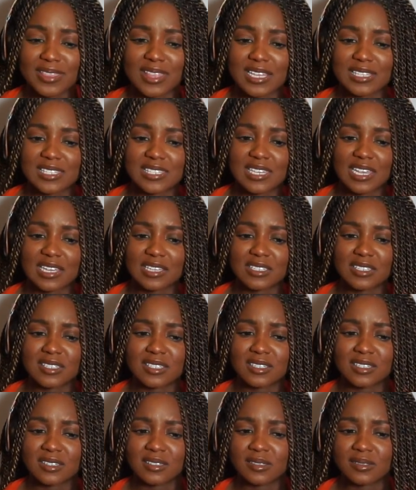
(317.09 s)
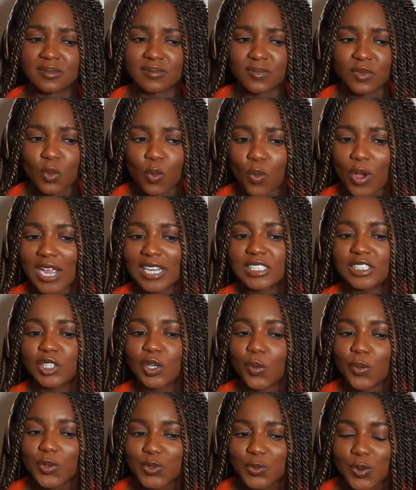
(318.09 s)
that says, why is she
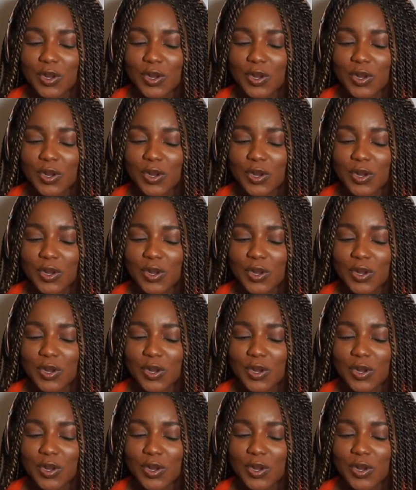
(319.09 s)
always